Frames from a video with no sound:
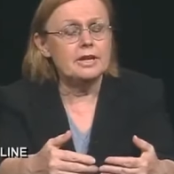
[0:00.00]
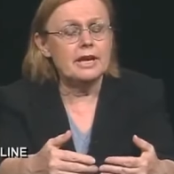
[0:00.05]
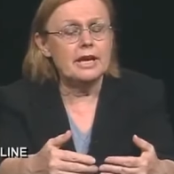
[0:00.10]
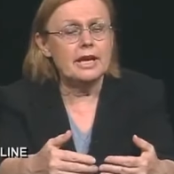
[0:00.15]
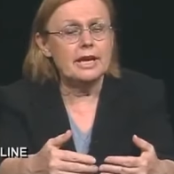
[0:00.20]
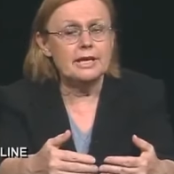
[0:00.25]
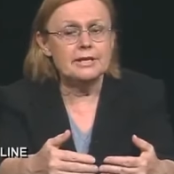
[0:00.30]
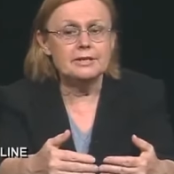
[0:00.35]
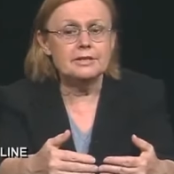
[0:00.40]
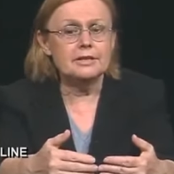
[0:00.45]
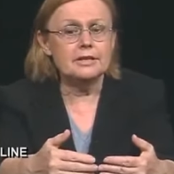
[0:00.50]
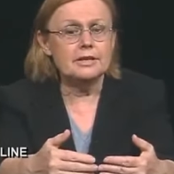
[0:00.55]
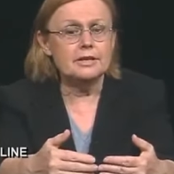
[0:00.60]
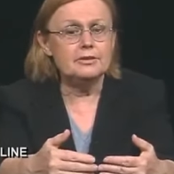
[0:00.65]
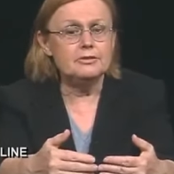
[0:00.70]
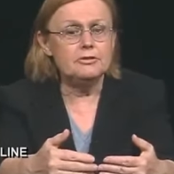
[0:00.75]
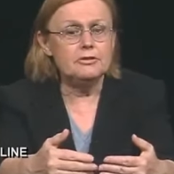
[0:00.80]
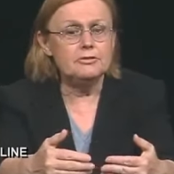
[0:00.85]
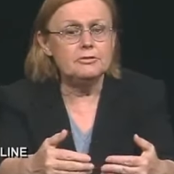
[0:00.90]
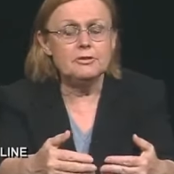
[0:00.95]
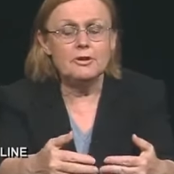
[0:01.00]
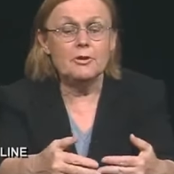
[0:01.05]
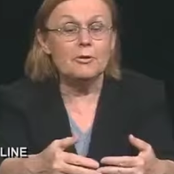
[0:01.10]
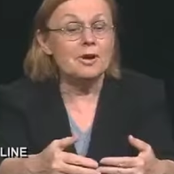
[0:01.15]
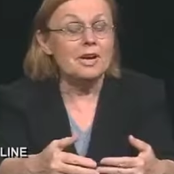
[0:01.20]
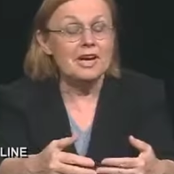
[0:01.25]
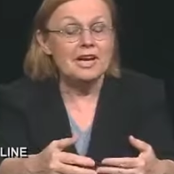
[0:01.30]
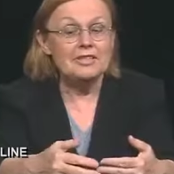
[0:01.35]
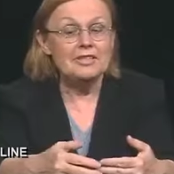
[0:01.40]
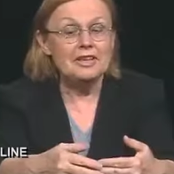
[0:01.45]
and, you
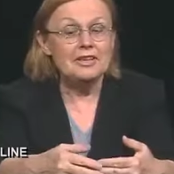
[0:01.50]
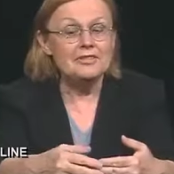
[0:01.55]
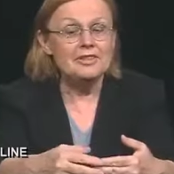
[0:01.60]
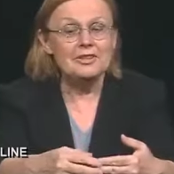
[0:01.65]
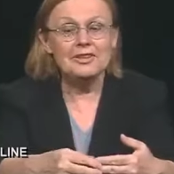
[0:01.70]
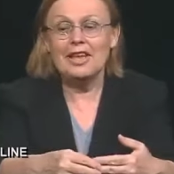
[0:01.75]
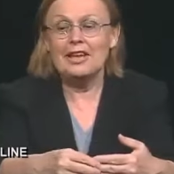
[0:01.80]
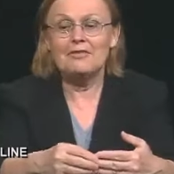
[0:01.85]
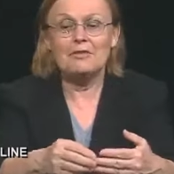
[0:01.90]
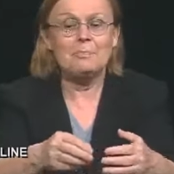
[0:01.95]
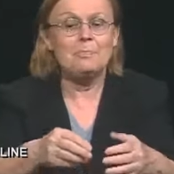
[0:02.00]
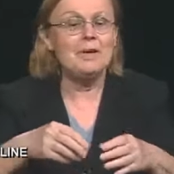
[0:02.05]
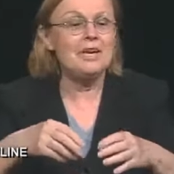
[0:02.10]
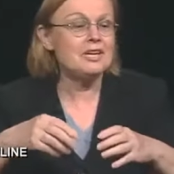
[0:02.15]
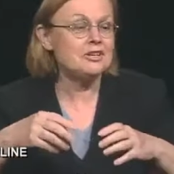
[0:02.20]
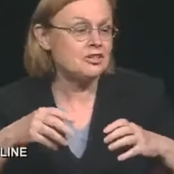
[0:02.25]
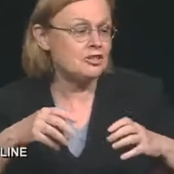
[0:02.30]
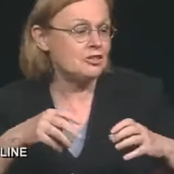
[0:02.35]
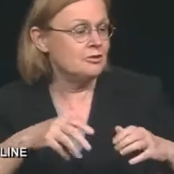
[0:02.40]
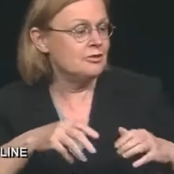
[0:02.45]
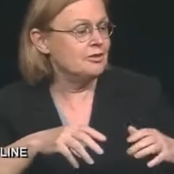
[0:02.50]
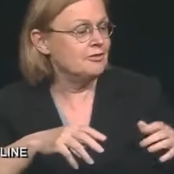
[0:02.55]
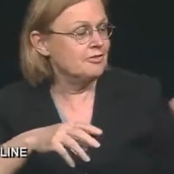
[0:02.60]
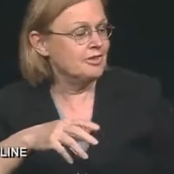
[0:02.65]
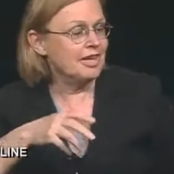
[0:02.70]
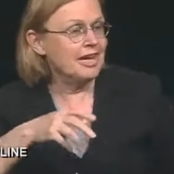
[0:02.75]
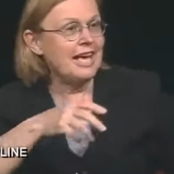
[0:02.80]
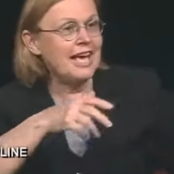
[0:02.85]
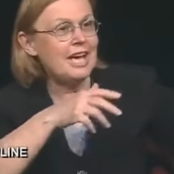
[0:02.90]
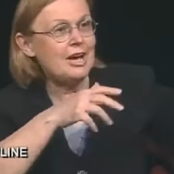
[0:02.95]
know, th they'll have a picture of
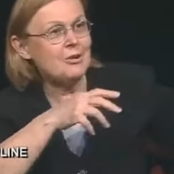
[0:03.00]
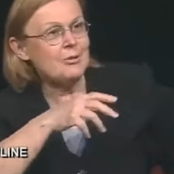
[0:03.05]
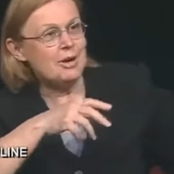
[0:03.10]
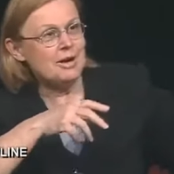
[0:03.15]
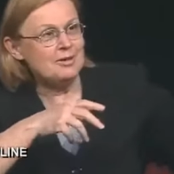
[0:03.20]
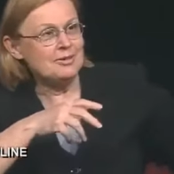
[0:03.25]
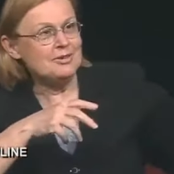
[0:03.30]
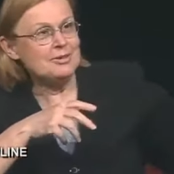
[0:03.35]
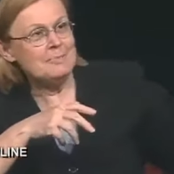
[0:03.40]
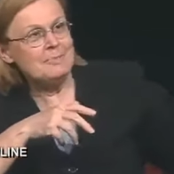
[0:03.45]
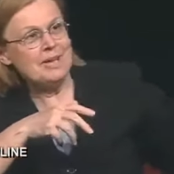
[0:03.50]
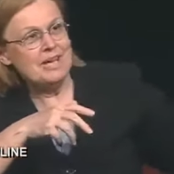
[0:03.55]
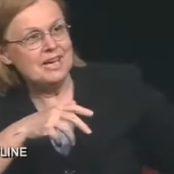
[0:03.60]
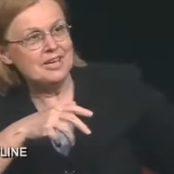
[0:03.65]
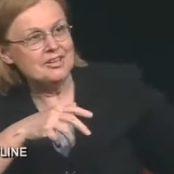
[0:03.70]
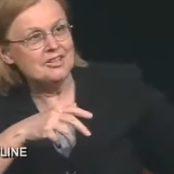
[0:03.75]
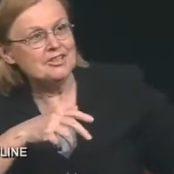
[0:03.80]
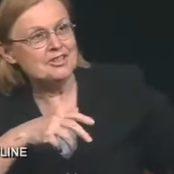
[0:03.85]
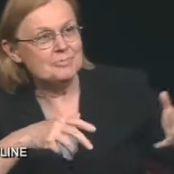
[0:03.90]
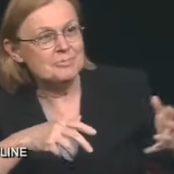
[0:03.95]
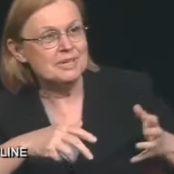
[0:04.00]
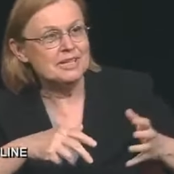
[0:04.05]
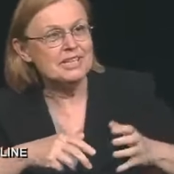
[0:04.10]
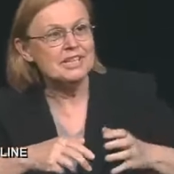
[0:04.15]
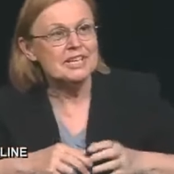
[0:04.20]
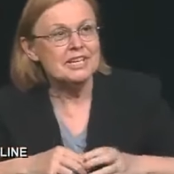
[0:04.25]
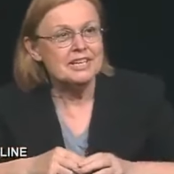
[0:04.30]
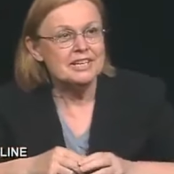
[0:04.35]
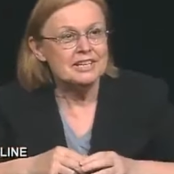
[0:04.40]
the cow out in the pasture, but